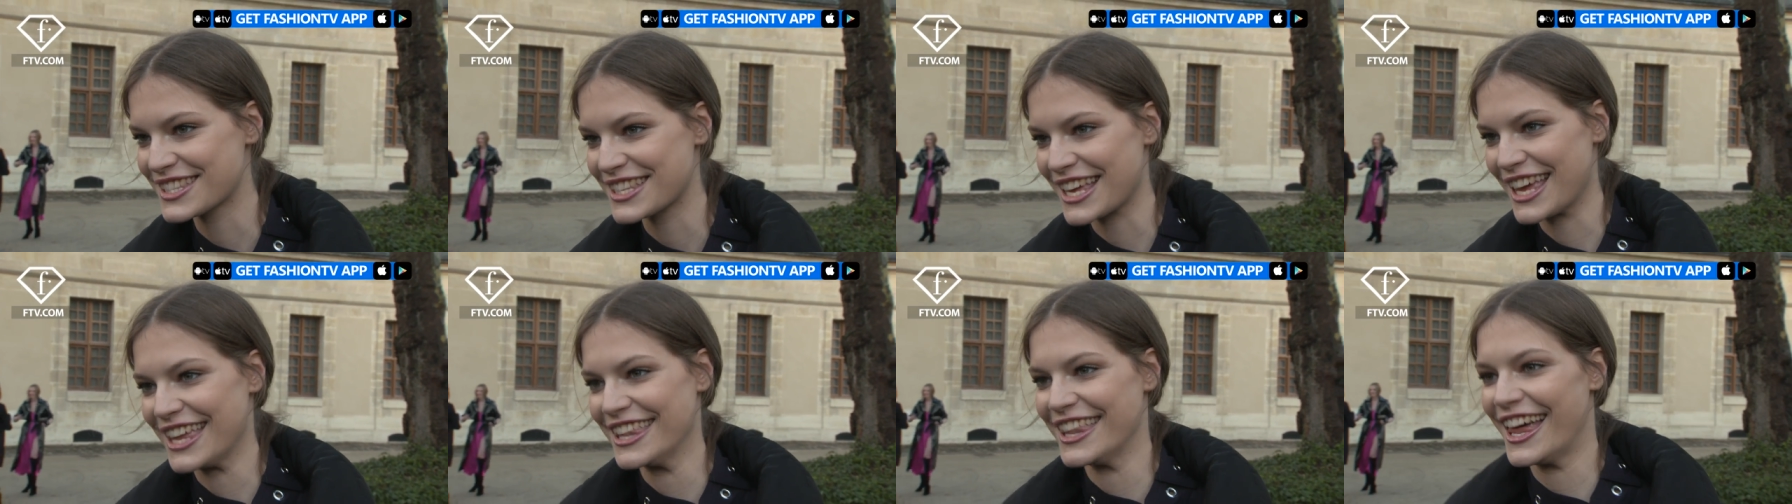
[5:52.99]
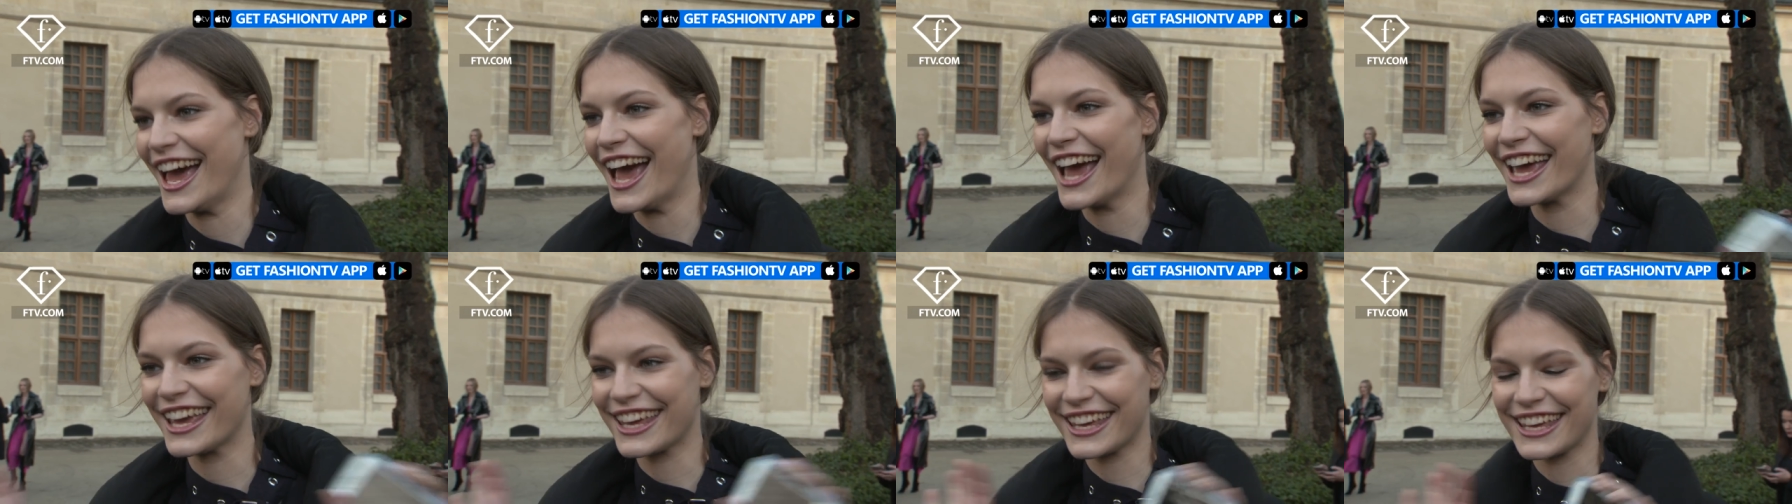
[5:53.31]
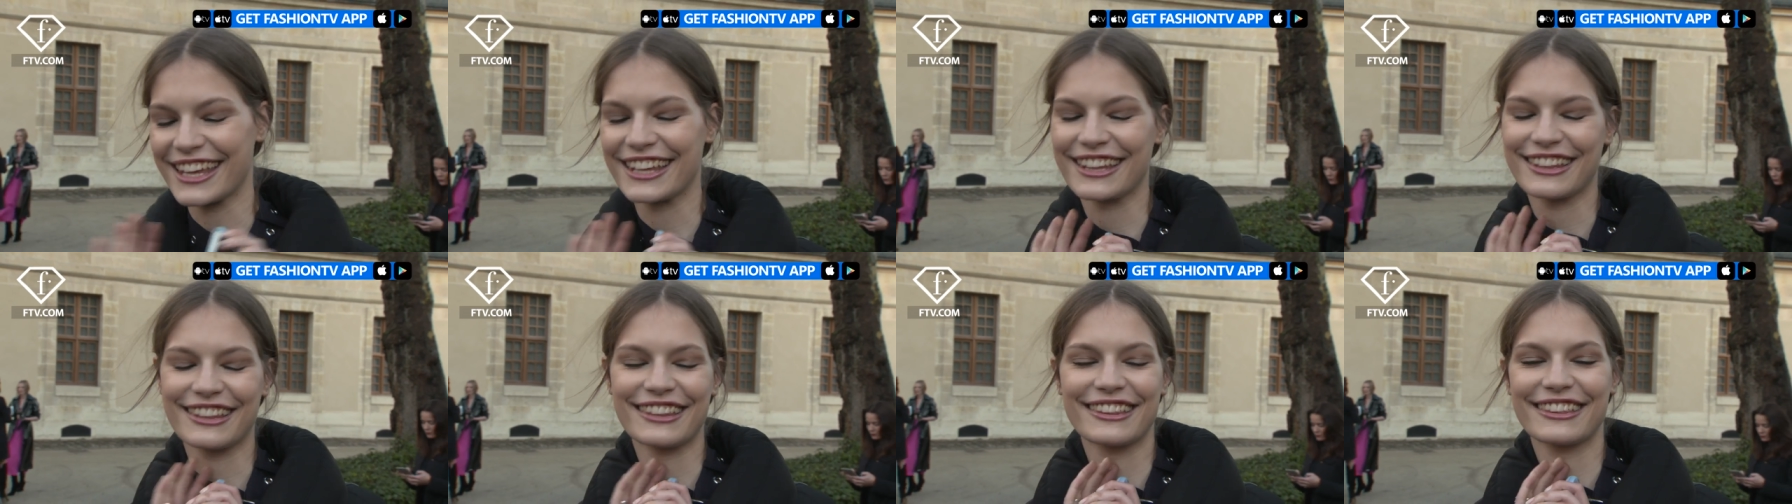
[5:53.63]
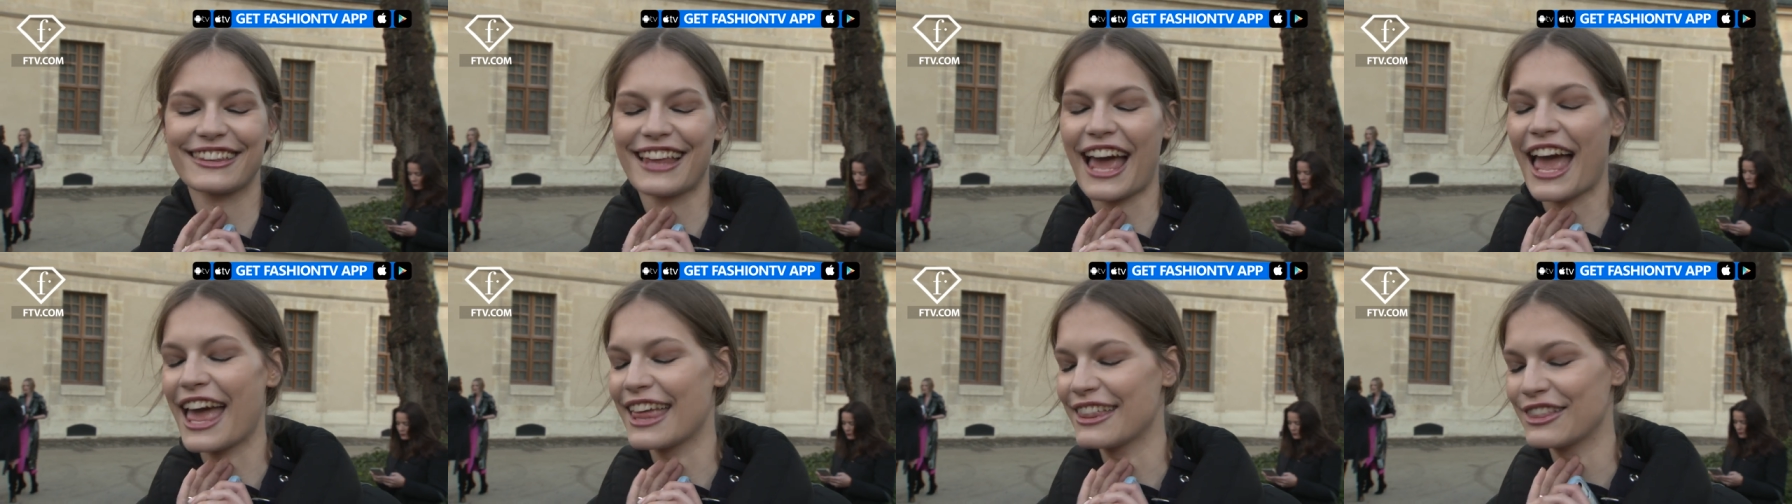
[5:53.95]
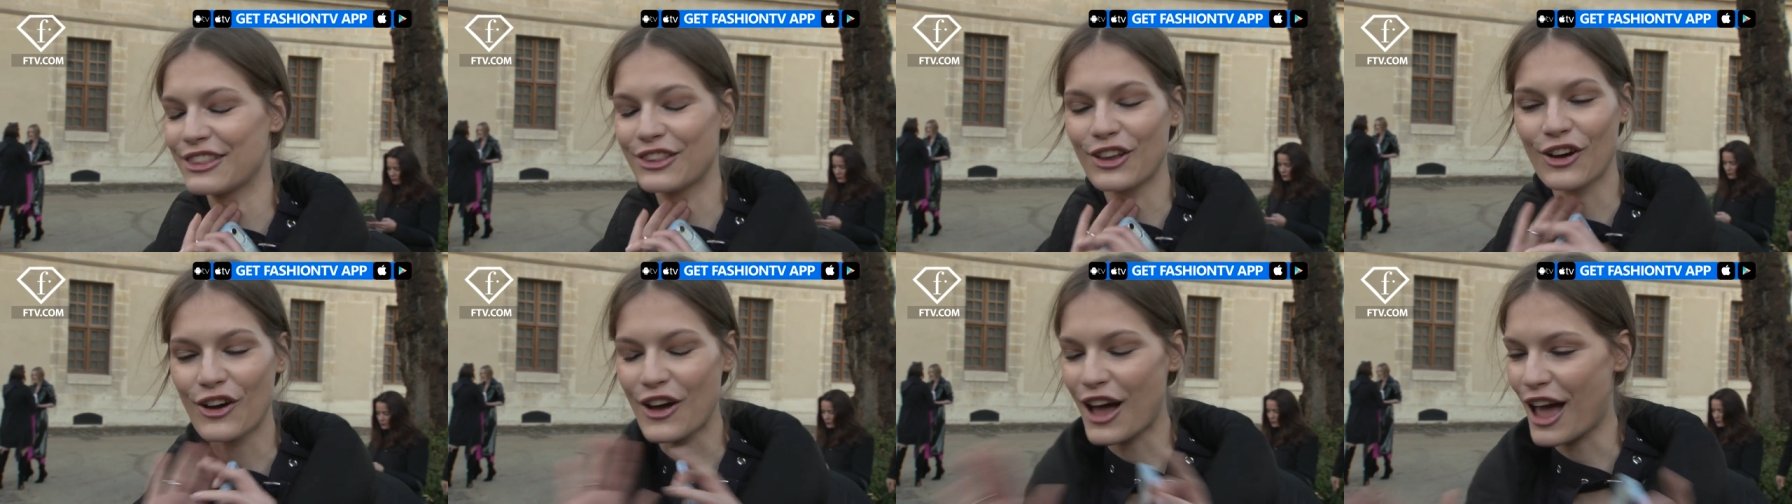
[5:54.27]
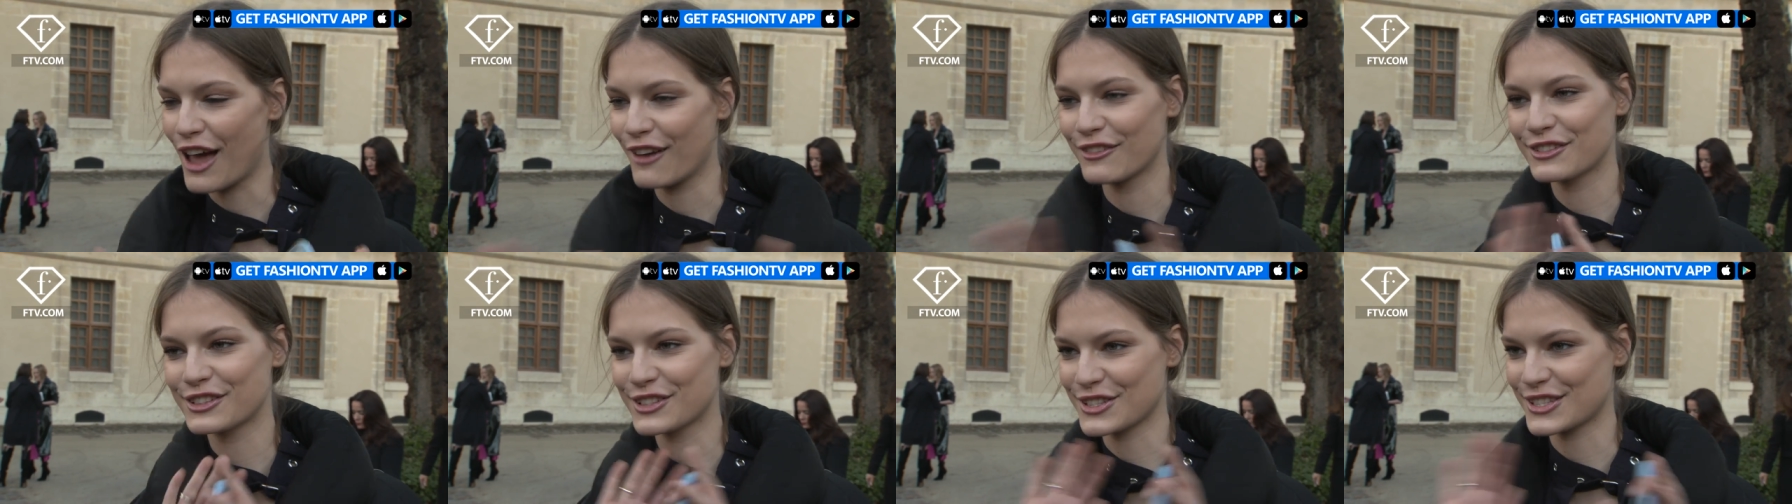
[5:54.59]
and I don't
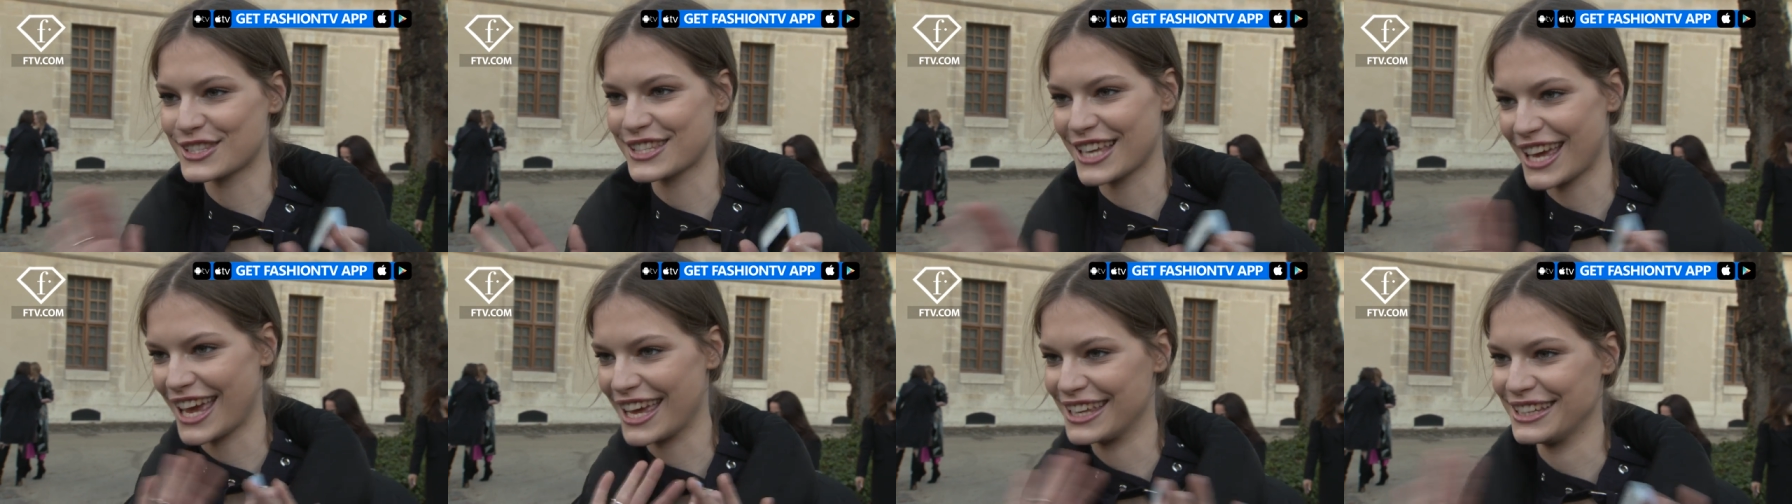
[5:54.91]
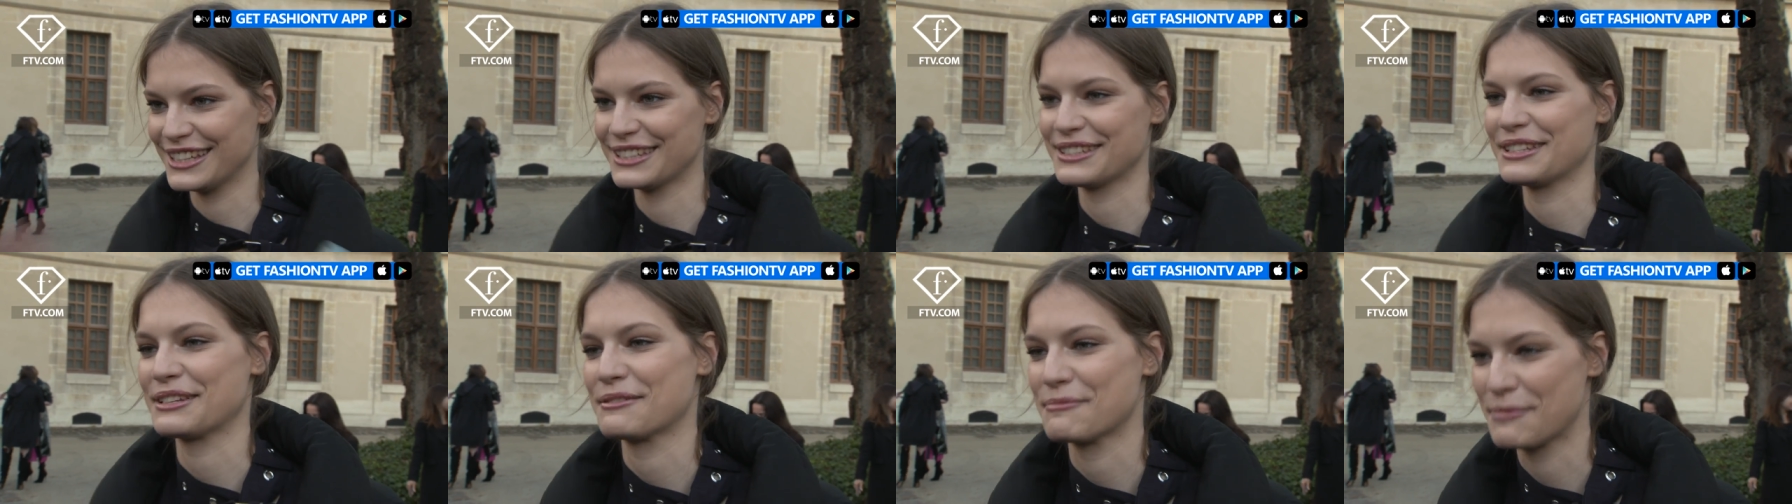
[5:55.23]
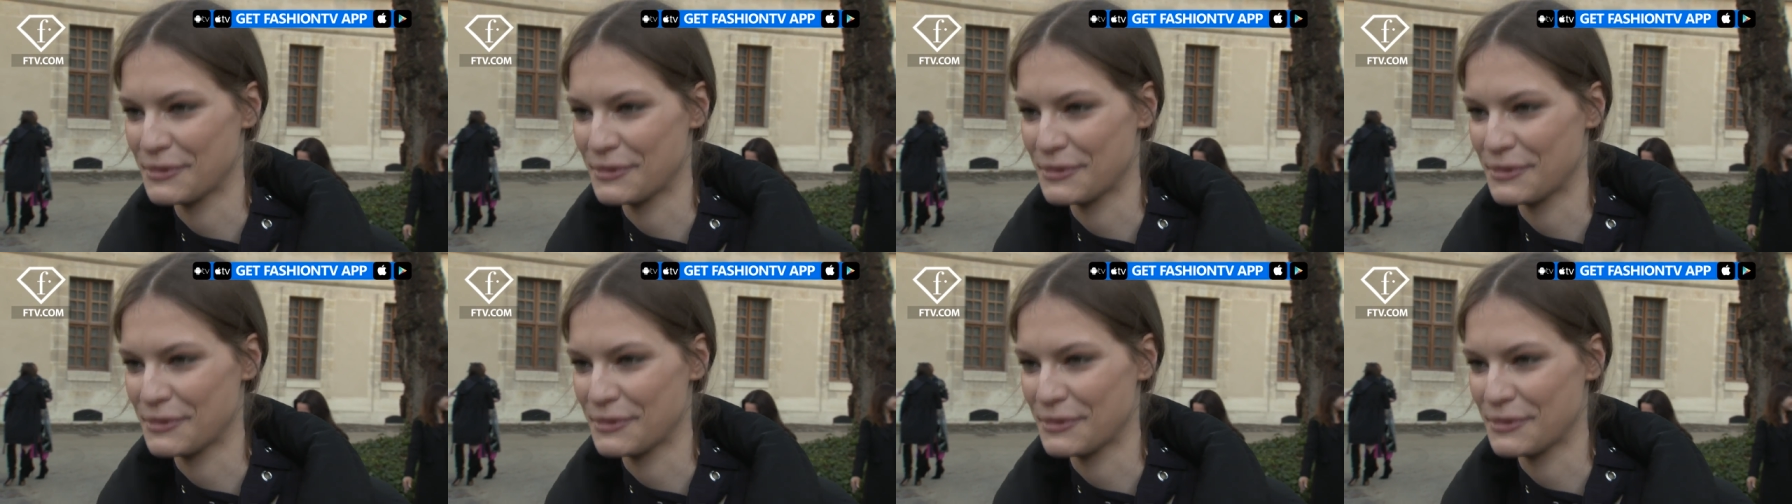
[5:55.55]
have to say anything